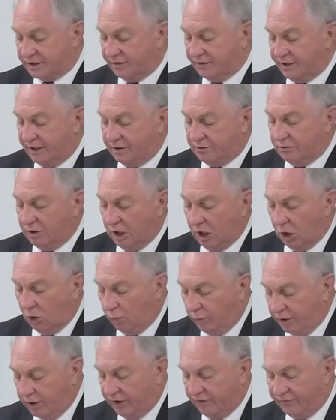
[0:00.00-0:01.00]
And then
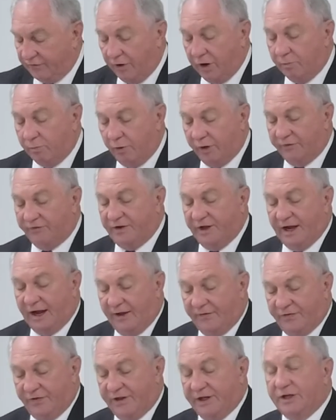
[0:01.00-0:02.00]
we look very briefly
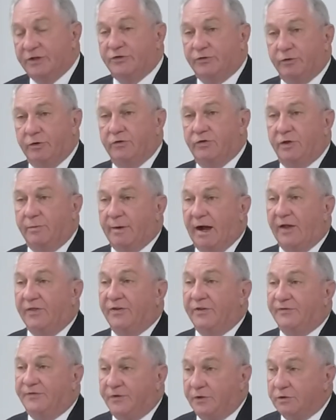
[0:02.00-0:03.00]
at the truth about
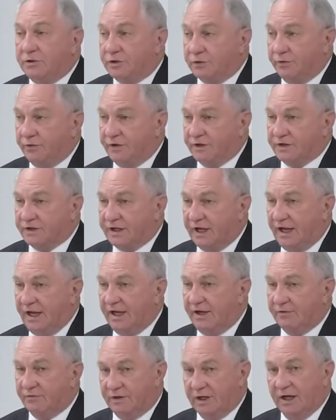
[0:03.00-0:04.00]
the future of the
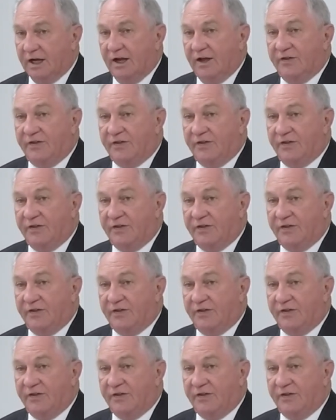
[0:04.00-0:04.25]
saved.